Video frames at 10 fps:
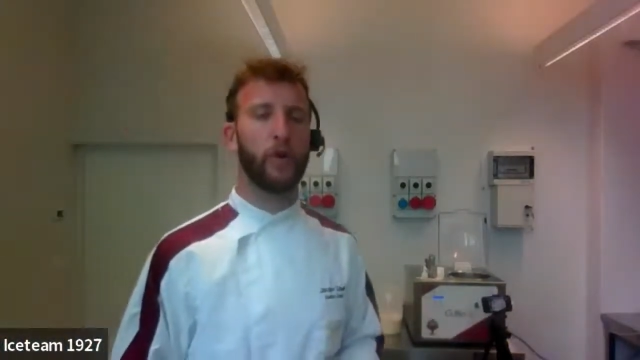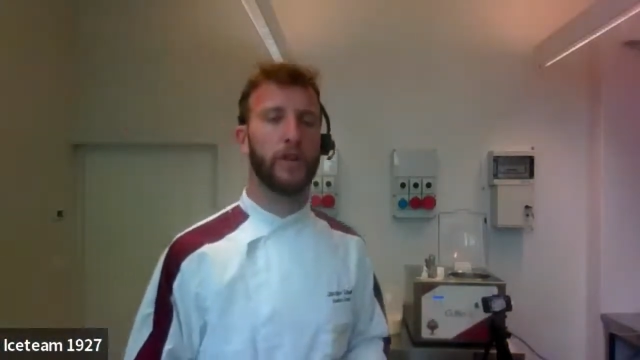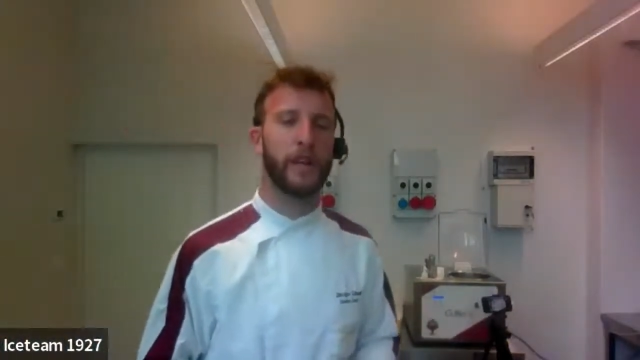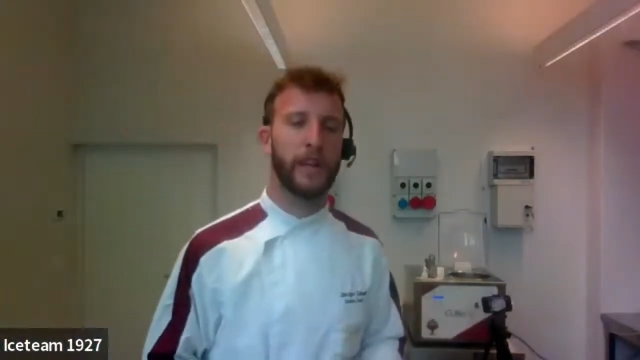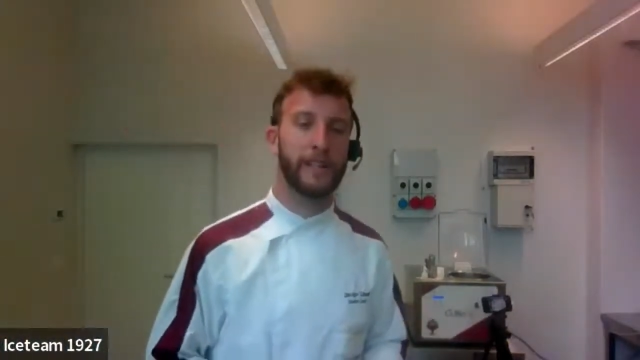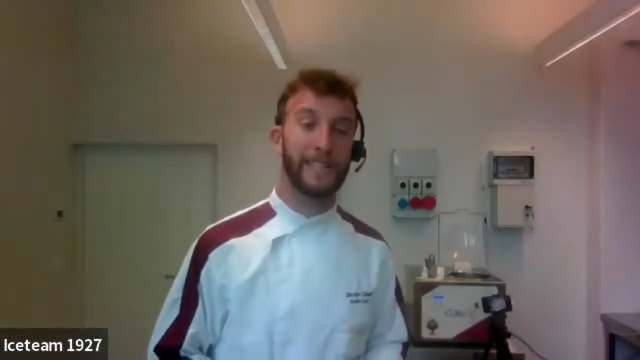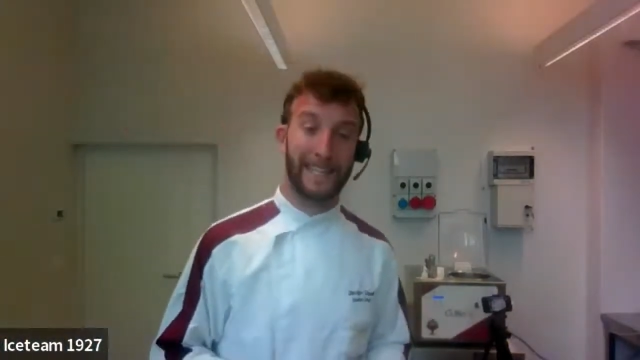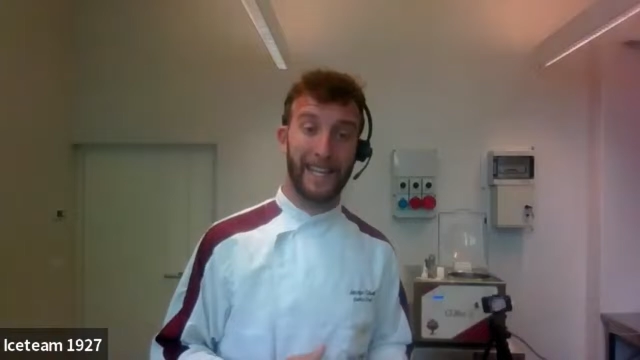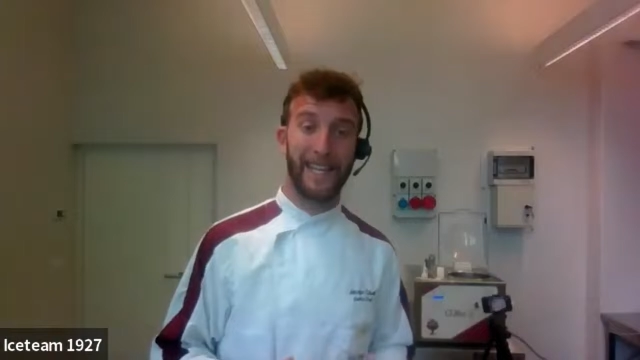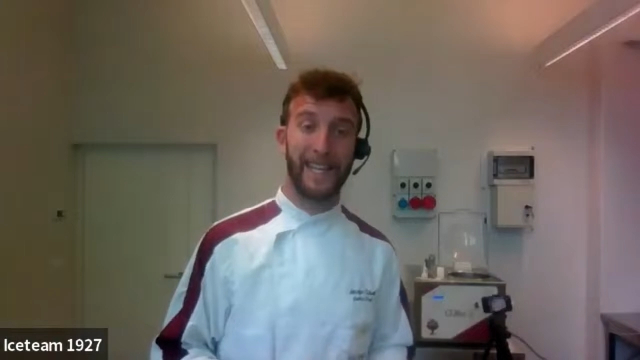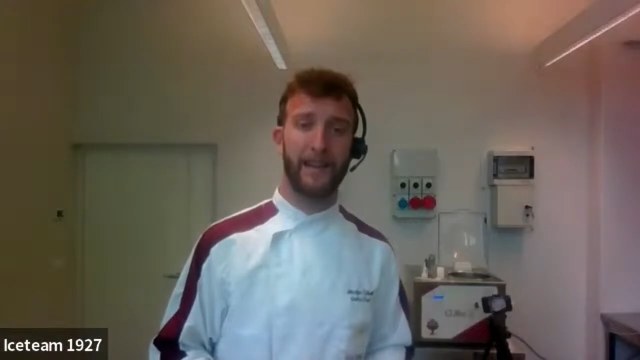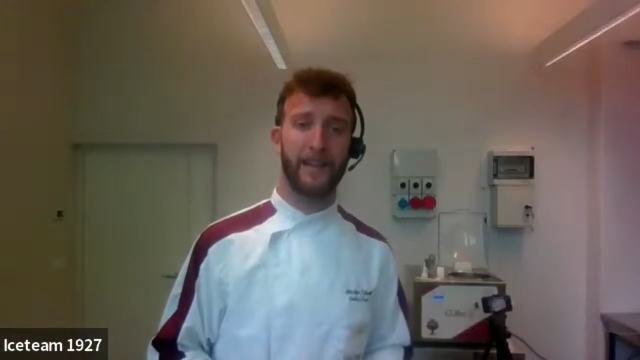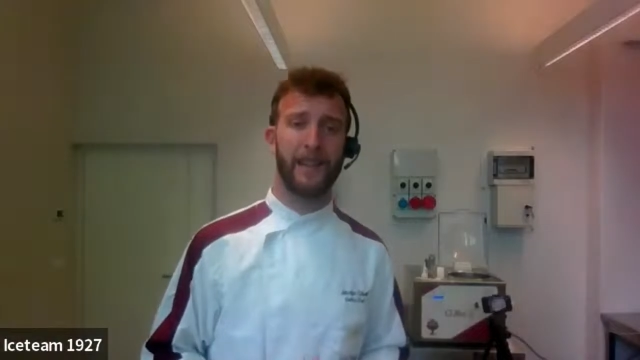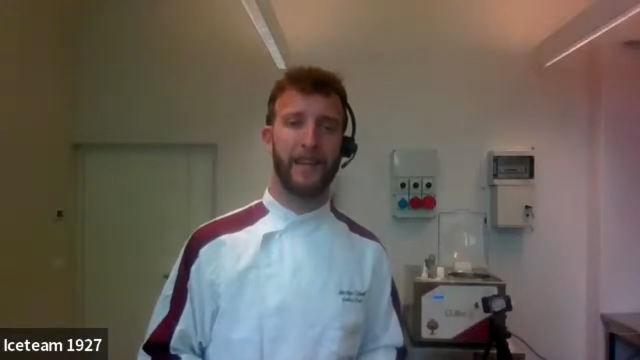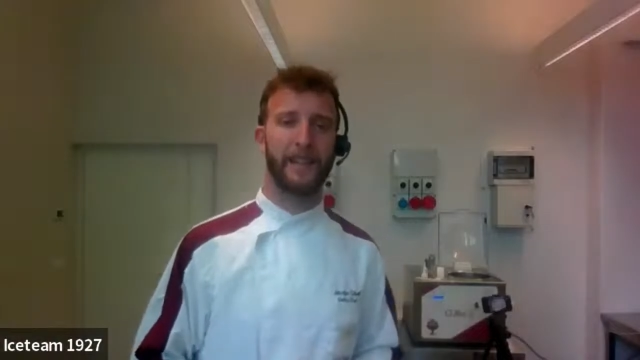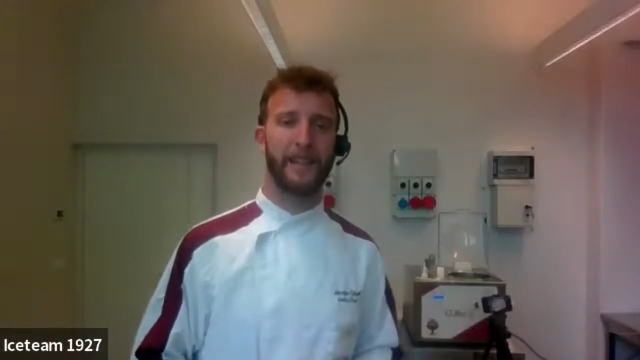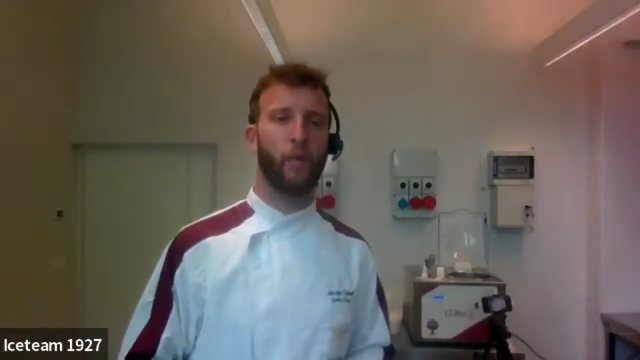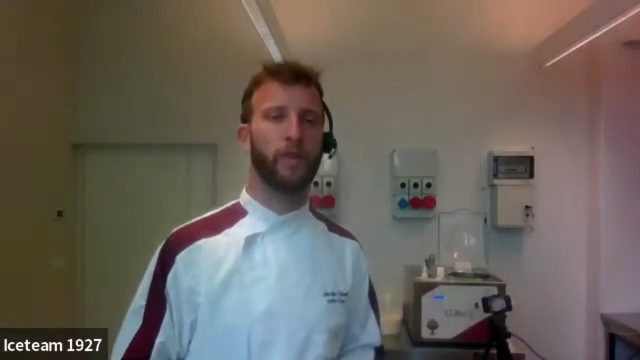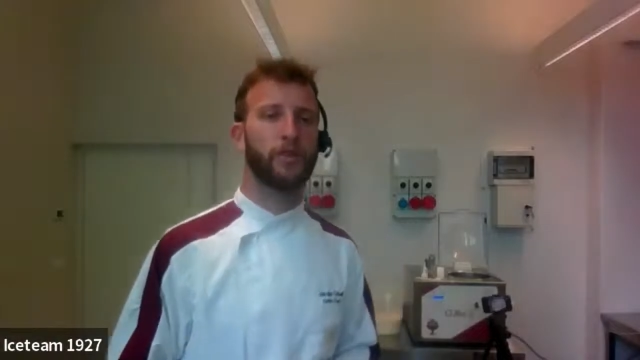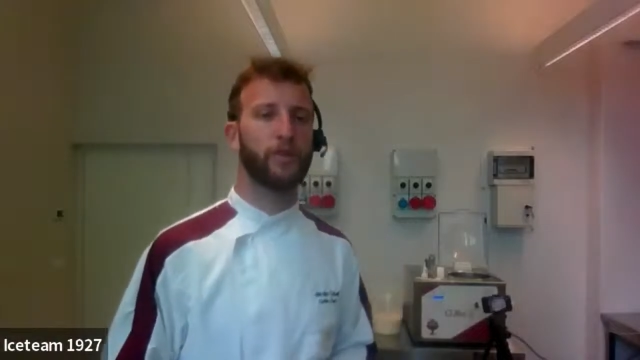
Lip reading: all the gelateria that they want